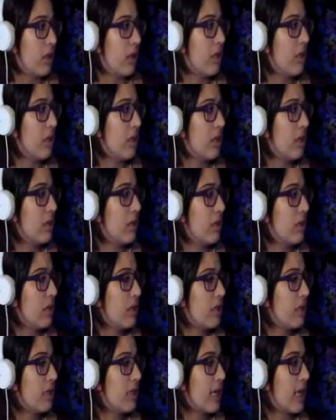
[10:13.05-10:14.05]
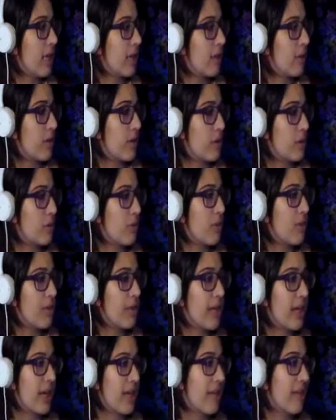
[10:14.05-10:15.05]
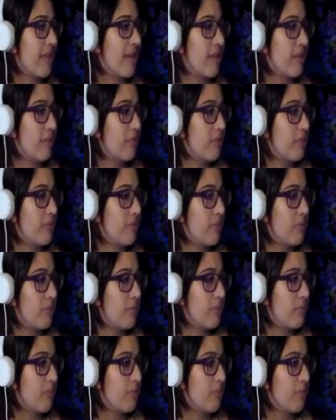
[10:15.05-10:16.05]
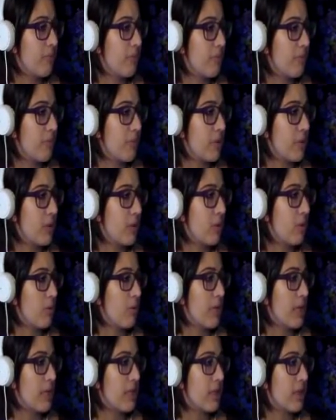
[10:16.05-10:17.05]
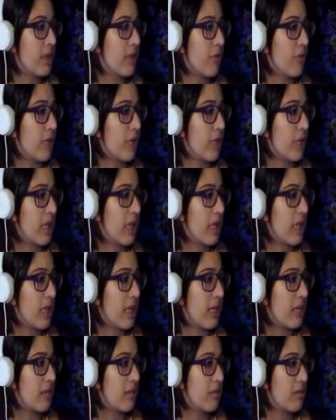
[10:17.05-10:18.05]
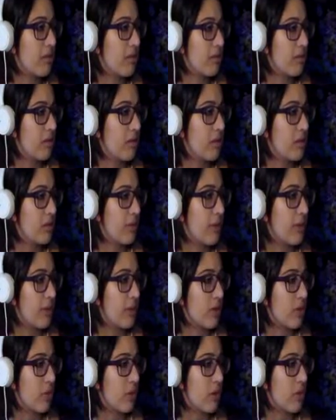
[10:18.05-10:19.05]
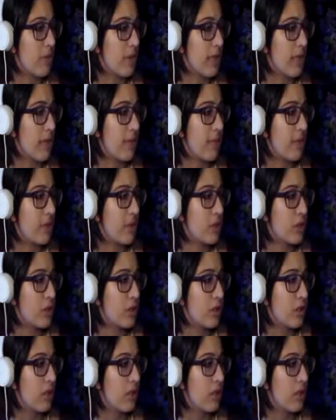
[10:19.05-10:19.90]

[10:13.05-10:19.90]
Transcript: Uh, yeah, okay, so we already got that stone piece and everything like that. So we don't have to worry about that much.